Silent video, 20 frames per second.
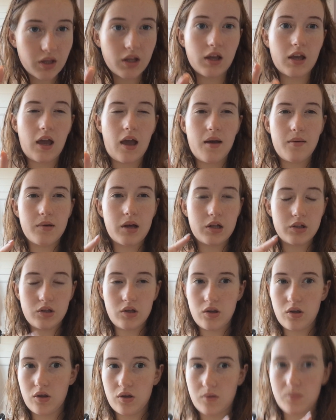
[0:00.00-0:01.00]
Okay, I'll
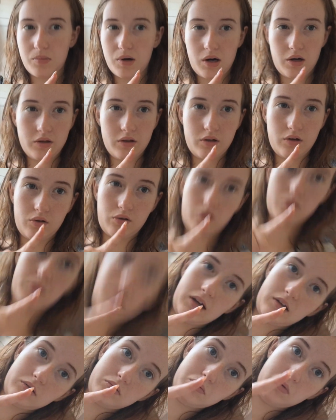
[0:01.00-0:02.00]
do the other brown and I'll come back.